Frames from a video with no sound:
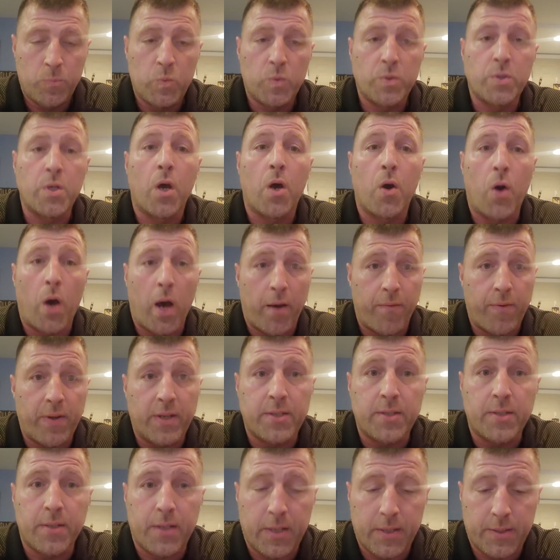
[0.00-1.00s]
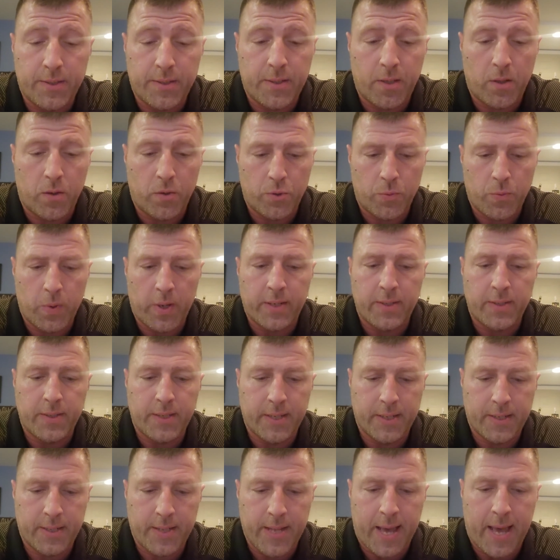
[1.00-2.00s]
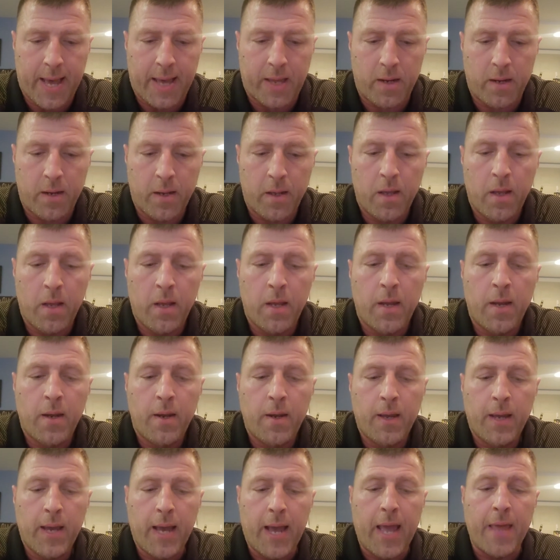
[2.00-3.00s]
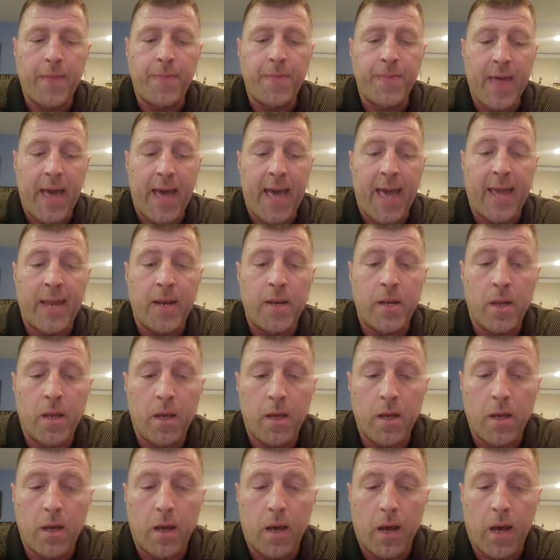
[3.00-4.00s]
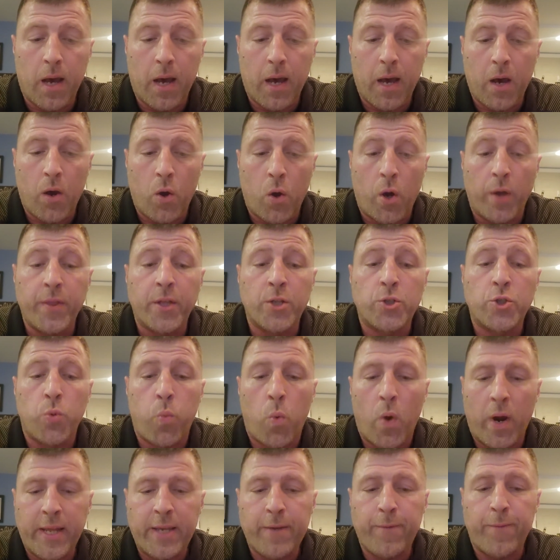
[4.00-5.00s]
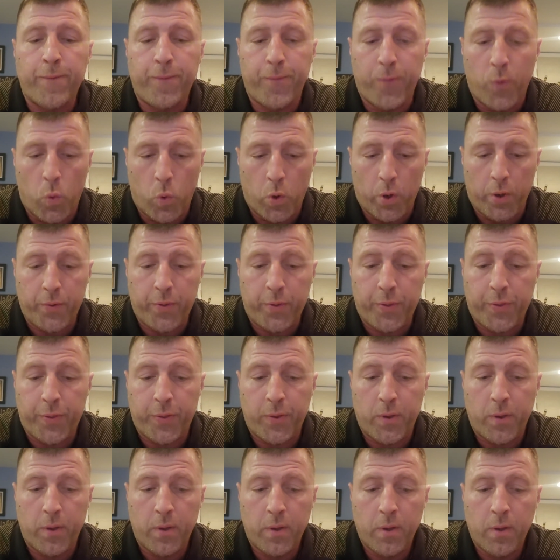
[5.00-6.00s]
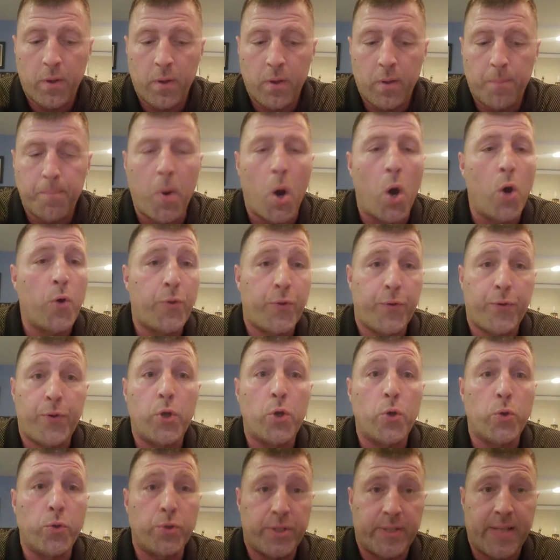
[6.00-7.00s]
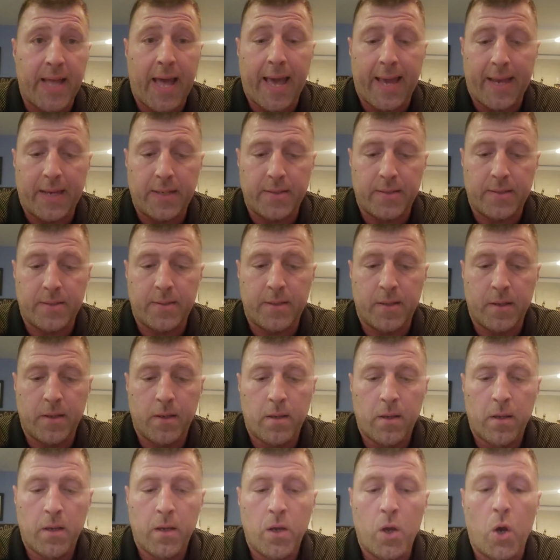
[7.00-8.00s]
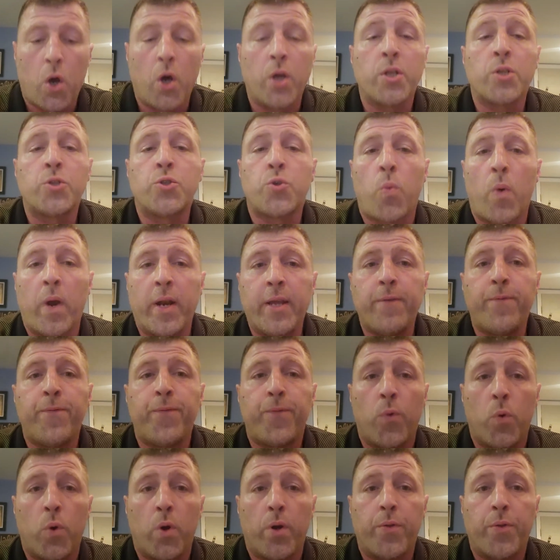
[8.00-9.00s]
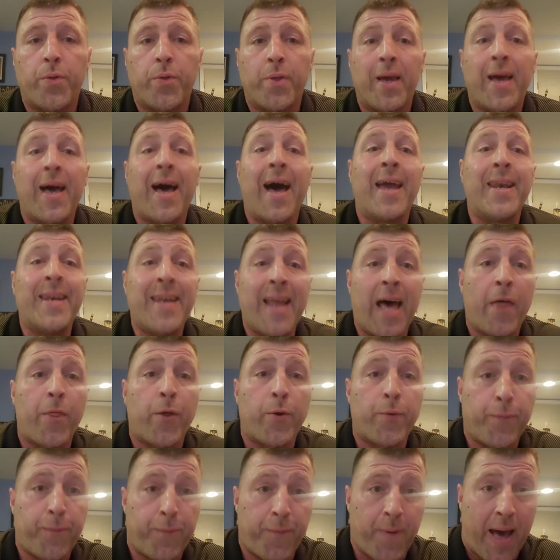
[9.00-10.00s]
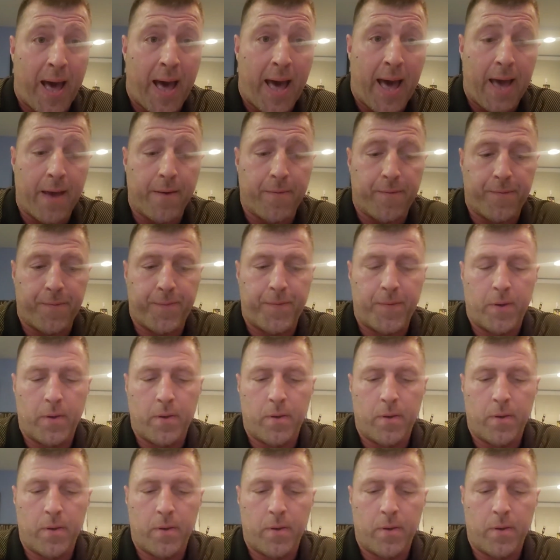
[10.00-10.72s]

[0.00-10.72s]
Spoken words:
So obviously the Steelers went and did that. And then on the 24th, both Tuesdays, on the 24th, another 5.